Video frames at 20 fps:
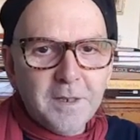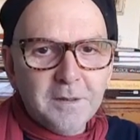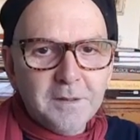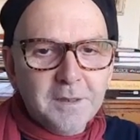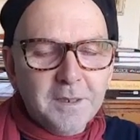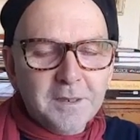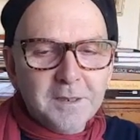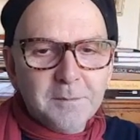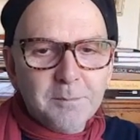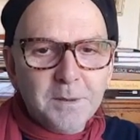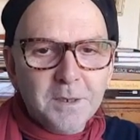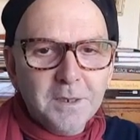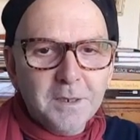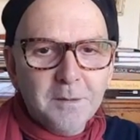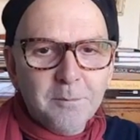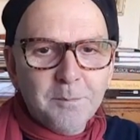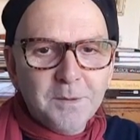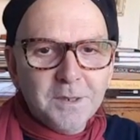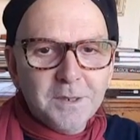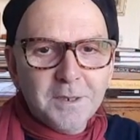there's been a
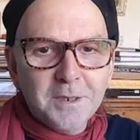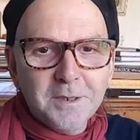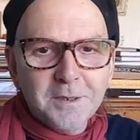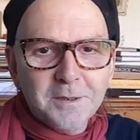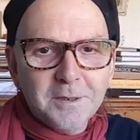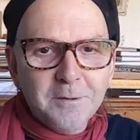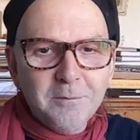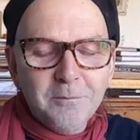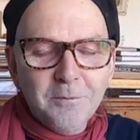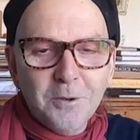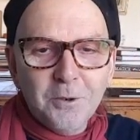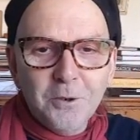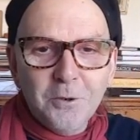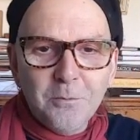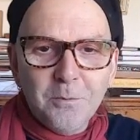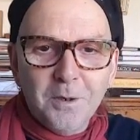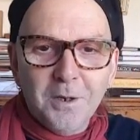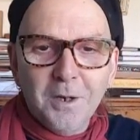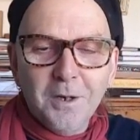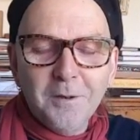persistent
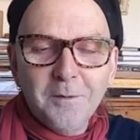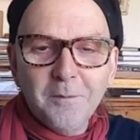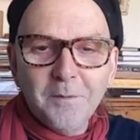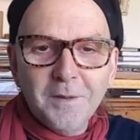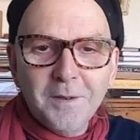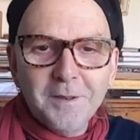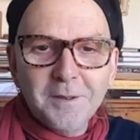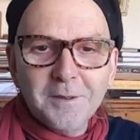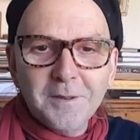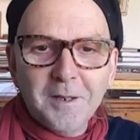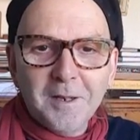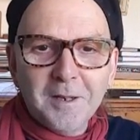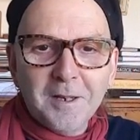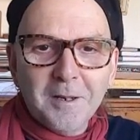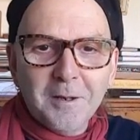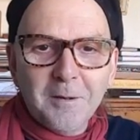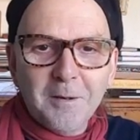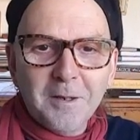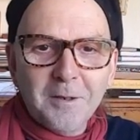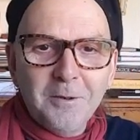rumor. It's like
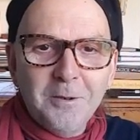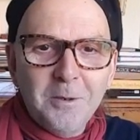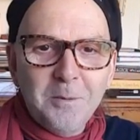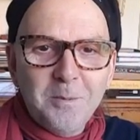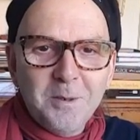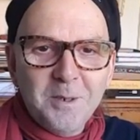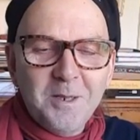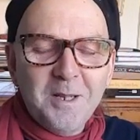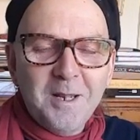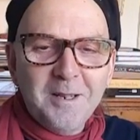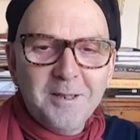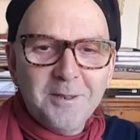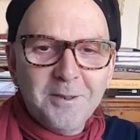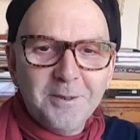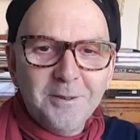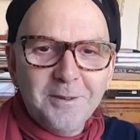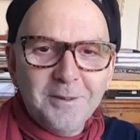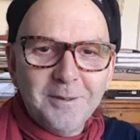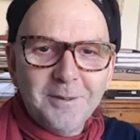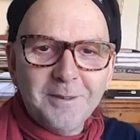a urban
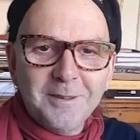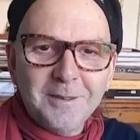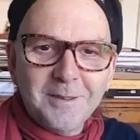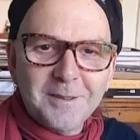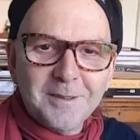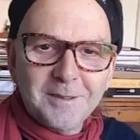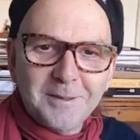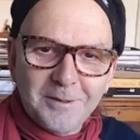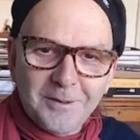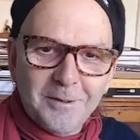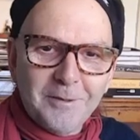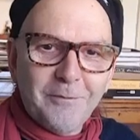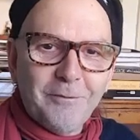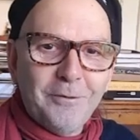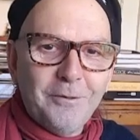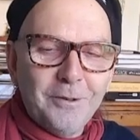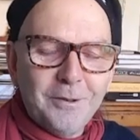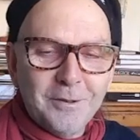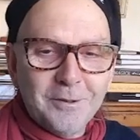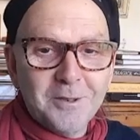legend that it's got
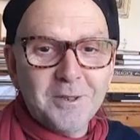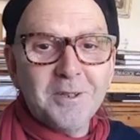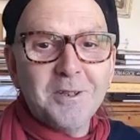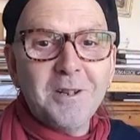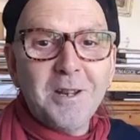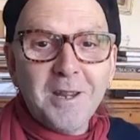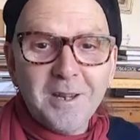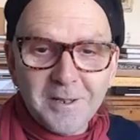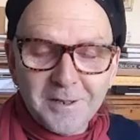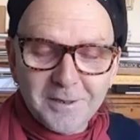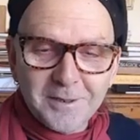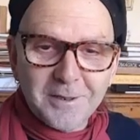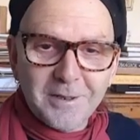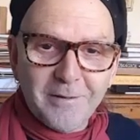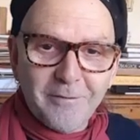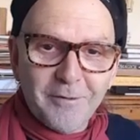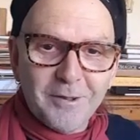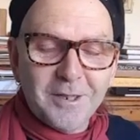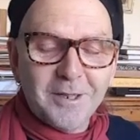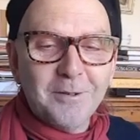full of snakes and
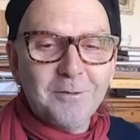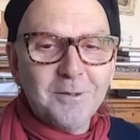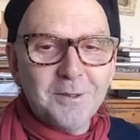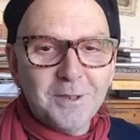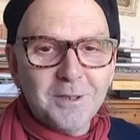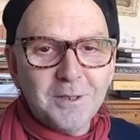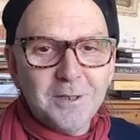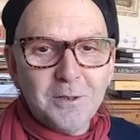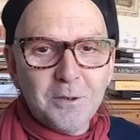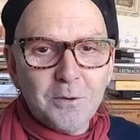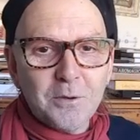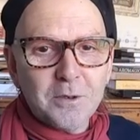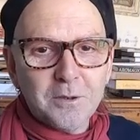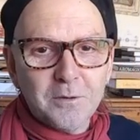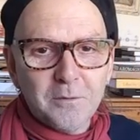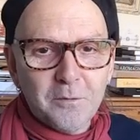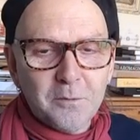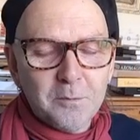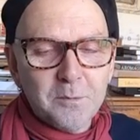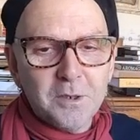everything, which is
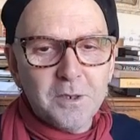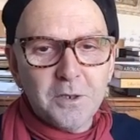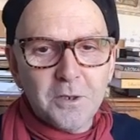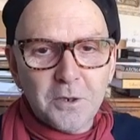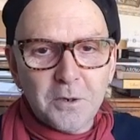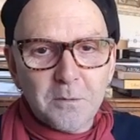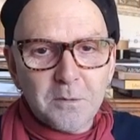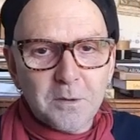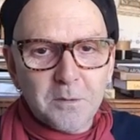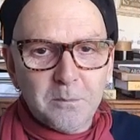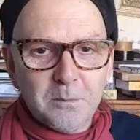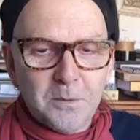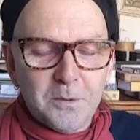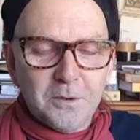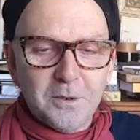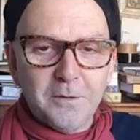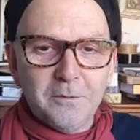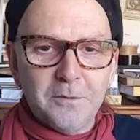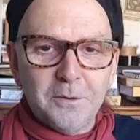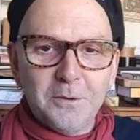interesting from an Egyptian
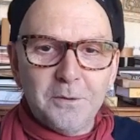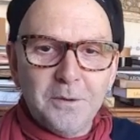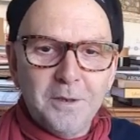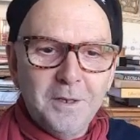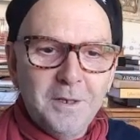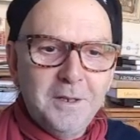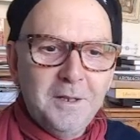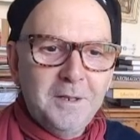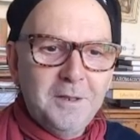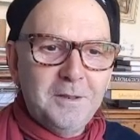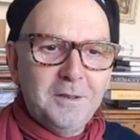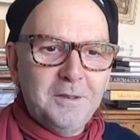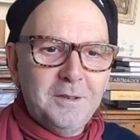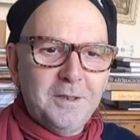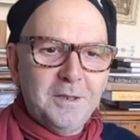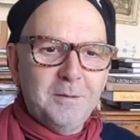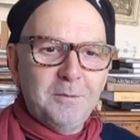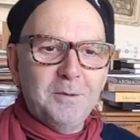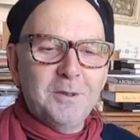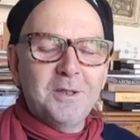point of view, that
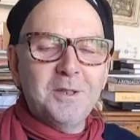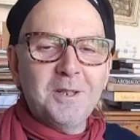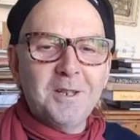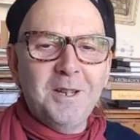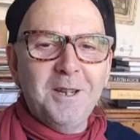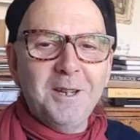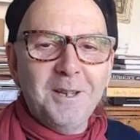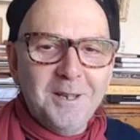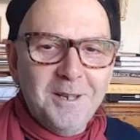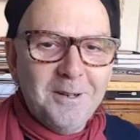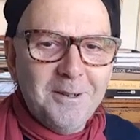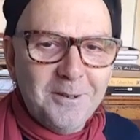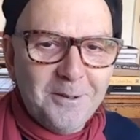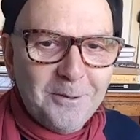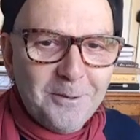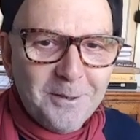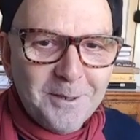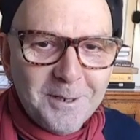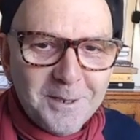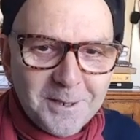they would say there are
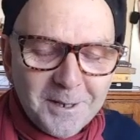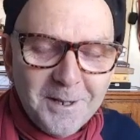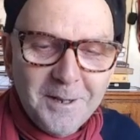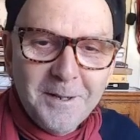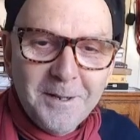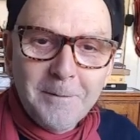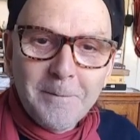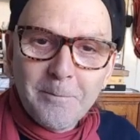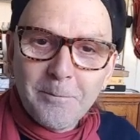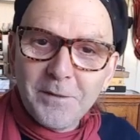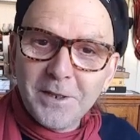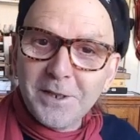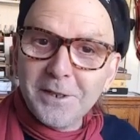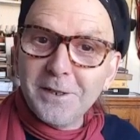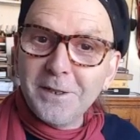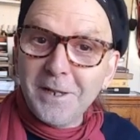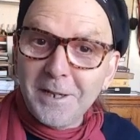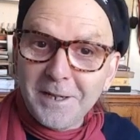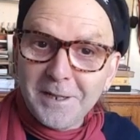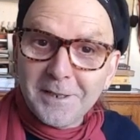all these
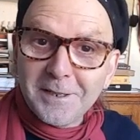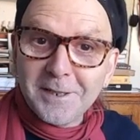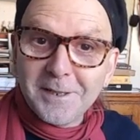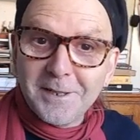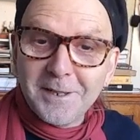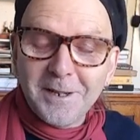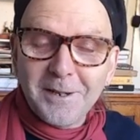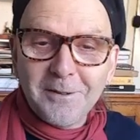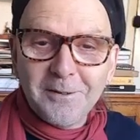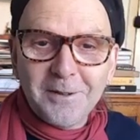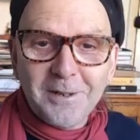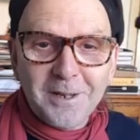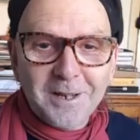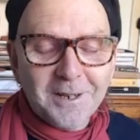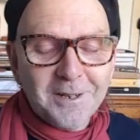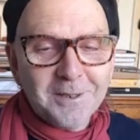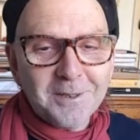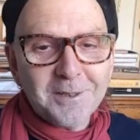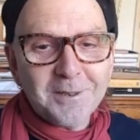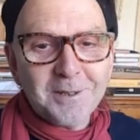snakes down there
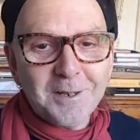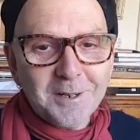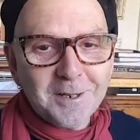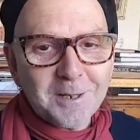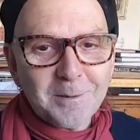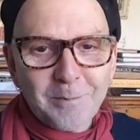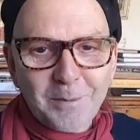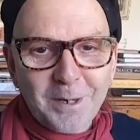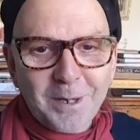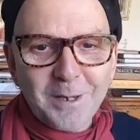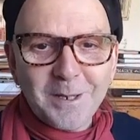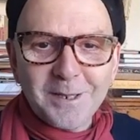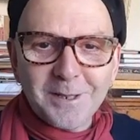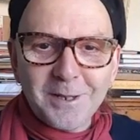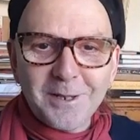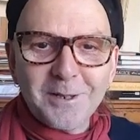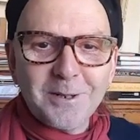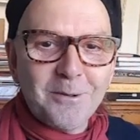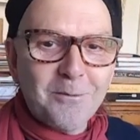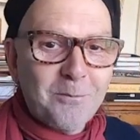because snakes play
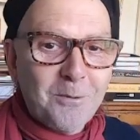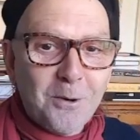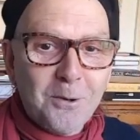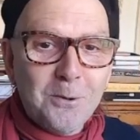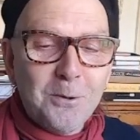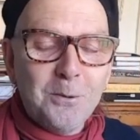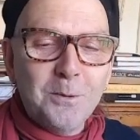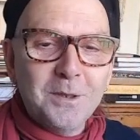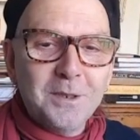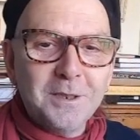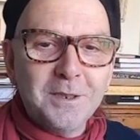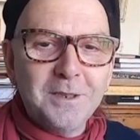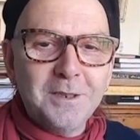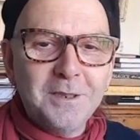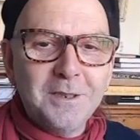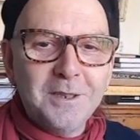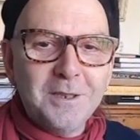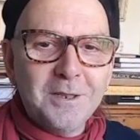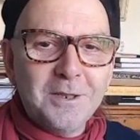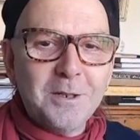such a role within
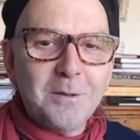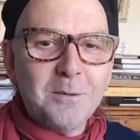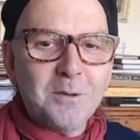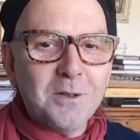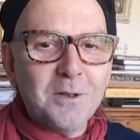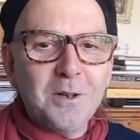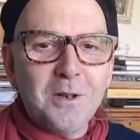the Egyptian